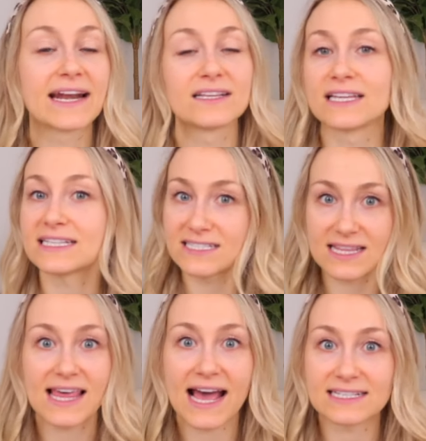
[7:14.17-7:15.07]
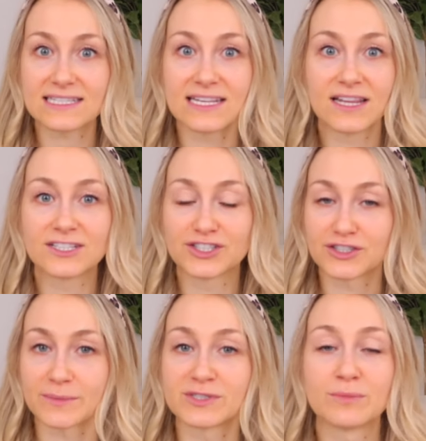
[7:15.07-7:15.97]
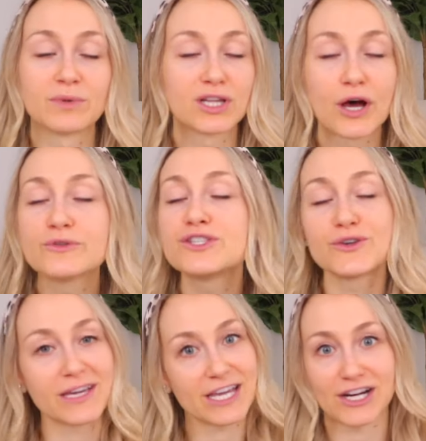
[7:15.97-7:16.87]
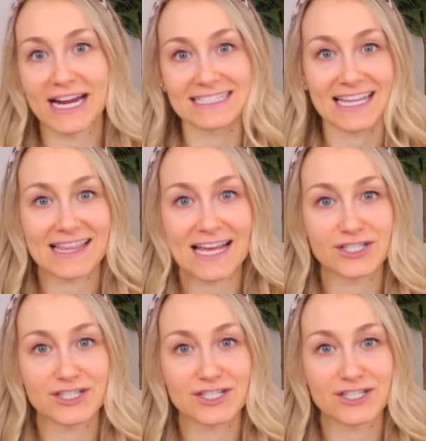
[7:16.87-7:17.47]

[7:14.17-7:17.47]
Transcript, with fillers: and I'll link to that in the description below so you can get your hands on that